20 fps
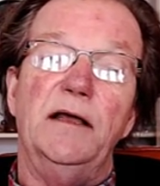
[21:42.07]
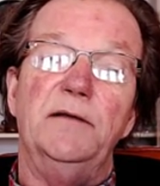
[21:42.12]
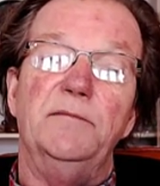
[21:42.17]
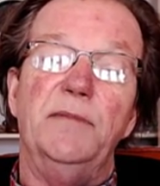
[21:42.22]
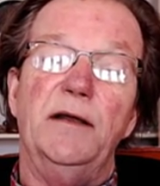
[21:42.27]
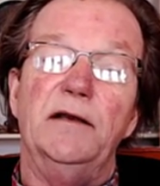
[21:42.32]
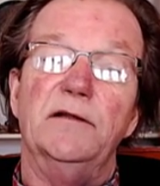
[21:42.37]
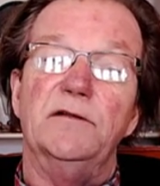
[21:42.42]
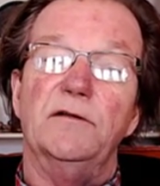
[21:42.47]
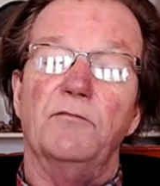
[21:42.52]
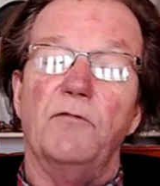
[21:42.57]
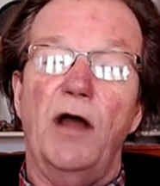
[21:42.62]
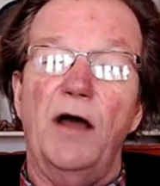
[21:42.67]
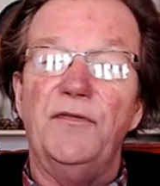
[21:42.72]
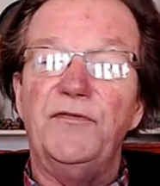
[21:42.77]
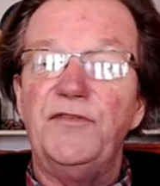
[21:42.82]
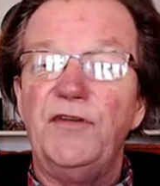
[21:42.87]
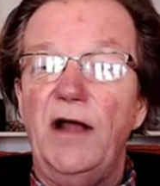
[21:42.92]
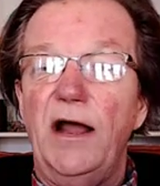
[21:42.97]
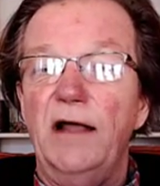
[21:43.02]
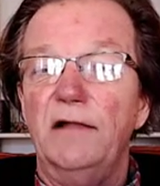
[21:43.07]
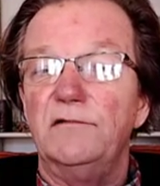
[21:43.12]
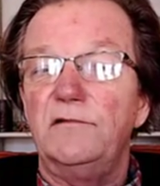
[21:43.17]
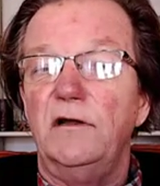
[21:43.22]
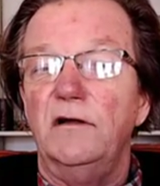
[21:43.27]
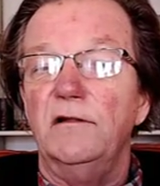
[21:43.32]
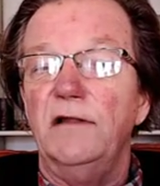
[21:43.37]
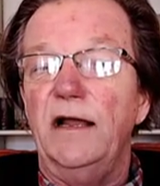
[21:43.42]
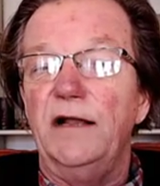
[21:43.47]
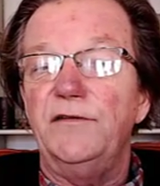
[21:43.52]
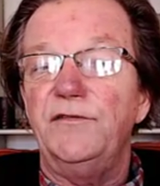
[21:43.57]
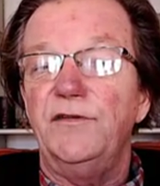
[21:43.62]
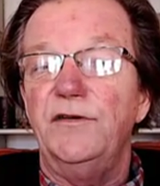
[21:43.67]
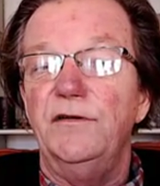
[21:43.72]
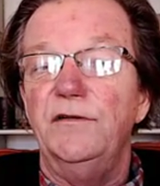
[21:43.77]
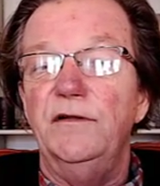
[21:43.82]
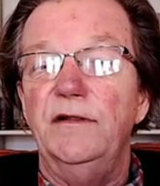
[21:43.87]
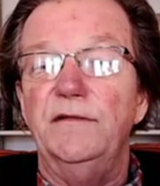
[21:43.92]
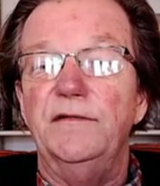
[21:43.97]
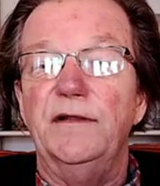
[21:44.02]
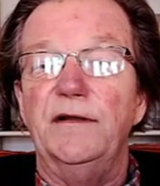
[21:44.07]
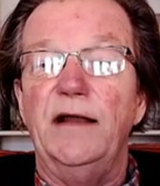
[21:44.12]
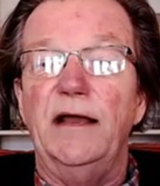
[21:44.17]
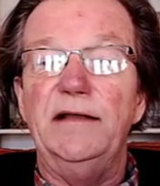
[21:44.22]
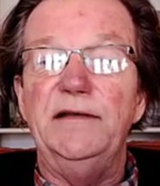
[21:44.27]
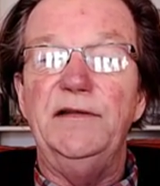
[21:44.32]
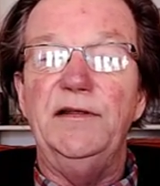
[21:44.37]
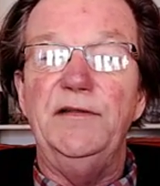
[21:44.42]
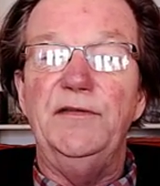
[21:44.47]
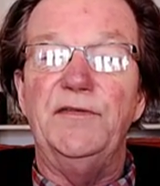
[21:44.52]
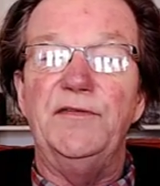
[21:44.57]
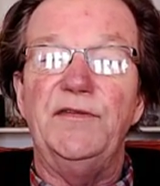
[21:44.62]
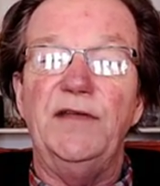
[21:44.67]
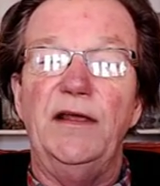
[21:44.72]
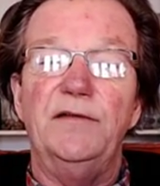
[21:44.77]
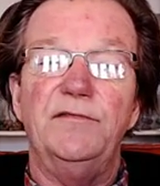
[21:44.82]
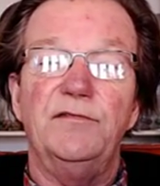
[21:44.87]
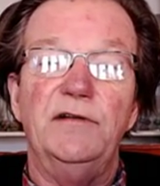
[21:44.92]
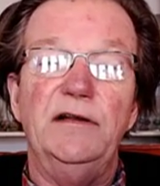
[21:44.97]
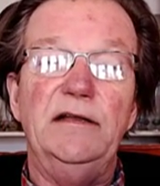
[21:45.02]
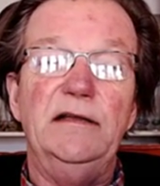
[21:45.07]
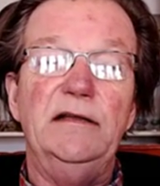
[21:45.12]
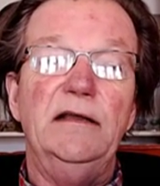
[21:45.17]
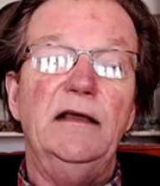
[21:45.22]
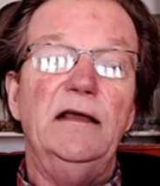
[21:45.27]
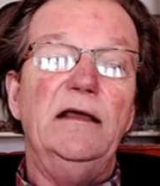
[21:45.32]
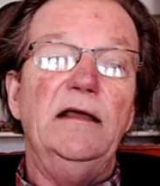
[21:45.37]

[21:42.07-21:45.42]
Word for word: had been in the Rothschild collection in the 19th century,